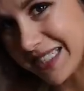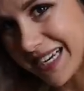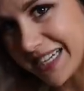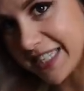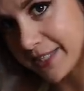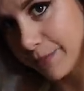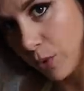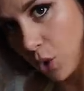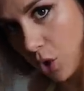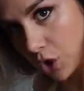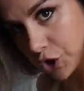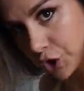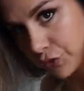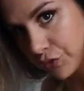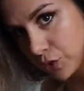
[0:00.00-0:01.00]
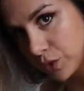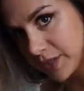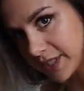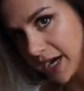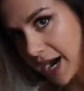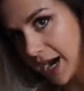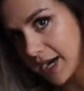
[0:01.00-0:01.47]
size small, true
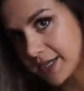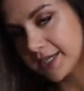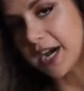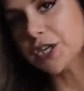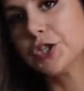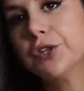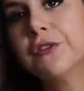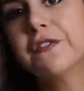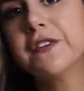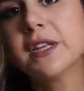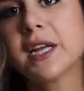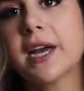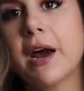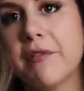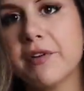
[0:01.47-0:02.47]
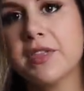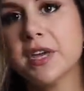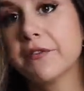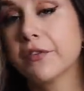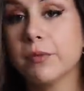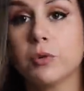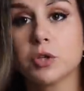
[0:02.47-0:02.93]
size. I do feel like
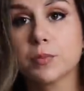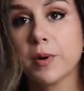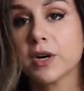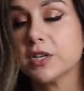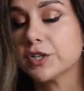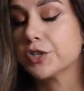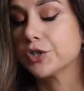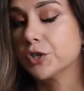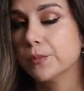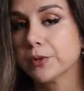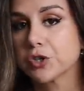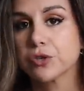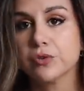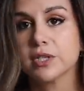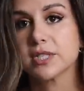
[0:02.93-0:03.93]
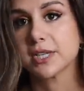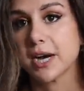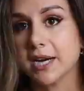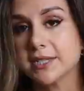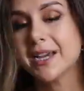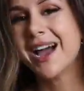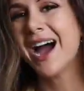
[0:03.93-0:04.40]
everything for the most part is super true to
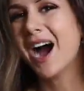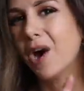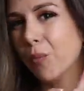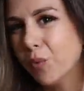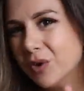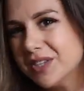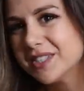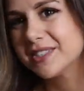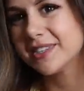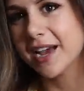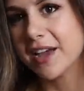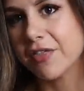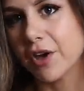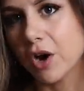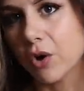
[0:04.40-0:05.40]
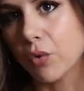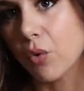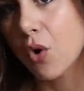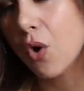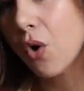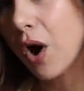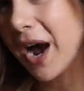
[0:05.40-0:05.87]
size. I would say though,
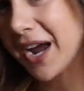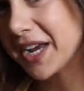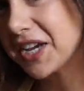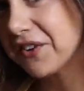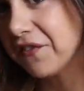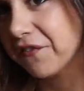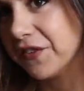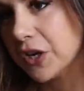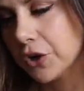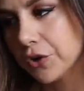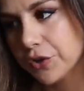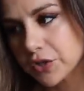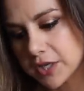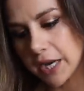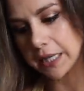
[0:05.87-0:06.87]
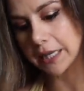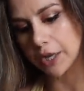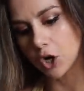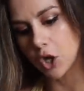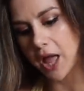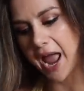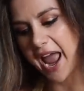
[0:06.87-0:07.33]
I can feel there's a
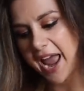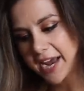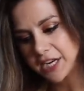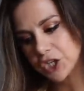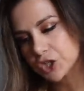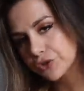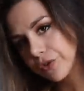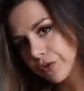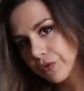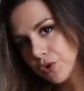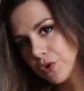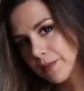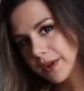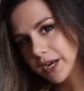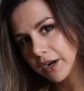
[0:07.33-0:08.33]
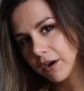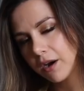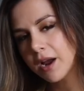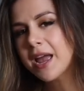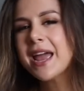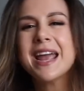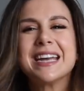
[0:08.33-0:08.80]
little extra room
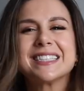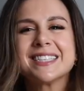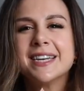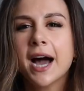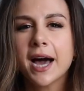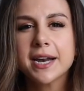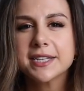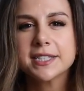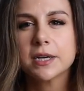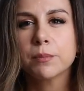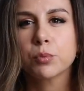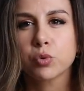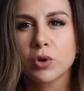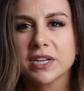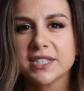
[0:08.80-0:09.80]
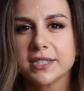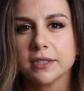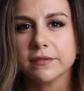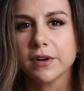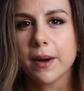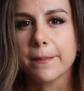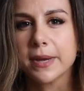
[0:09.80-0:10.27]
here. It's not as
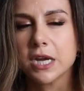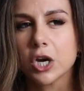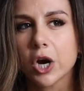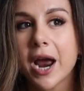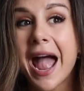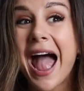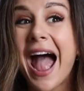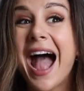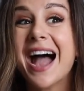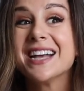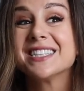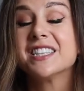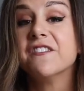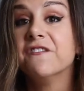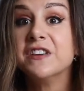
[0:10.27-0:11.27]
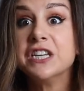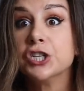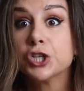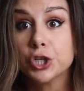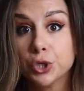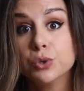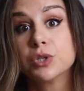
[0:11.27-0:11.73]
compressive up here as the
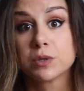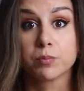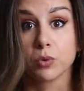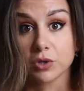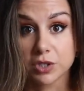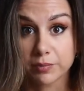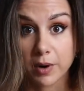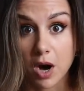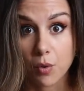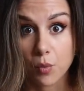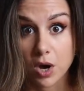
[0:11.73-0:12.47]
V2 sports bra